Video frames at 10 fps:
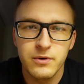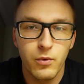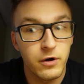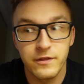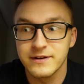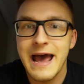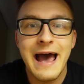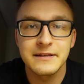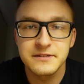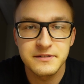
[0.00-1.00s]
What are the
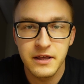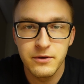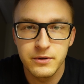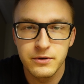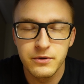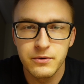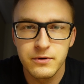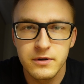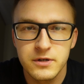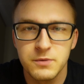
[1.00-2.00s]
tasks that you can do
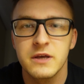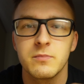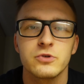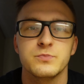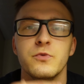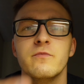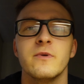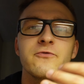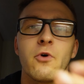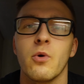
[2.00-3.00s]
to make the most
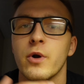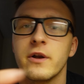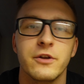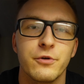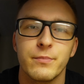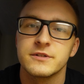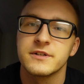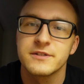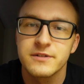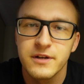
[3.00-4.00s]
movement forward in your
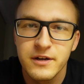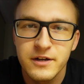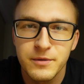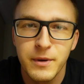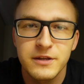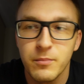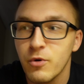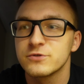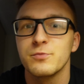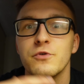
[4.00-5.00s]
business, to make the
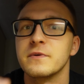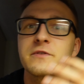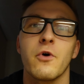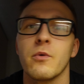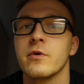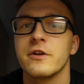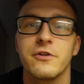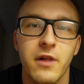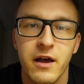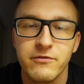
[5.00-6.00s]
most movement forward in
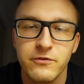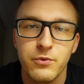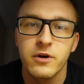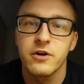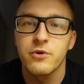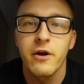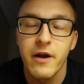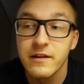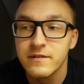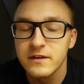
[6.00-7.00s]
your life? If you want to acquire
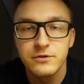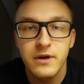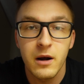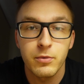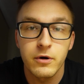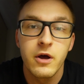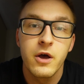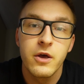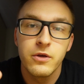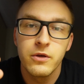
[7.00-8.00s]
anything, you
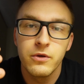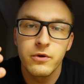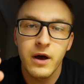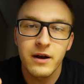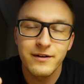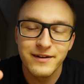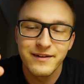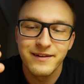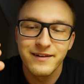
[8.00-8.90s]
gotta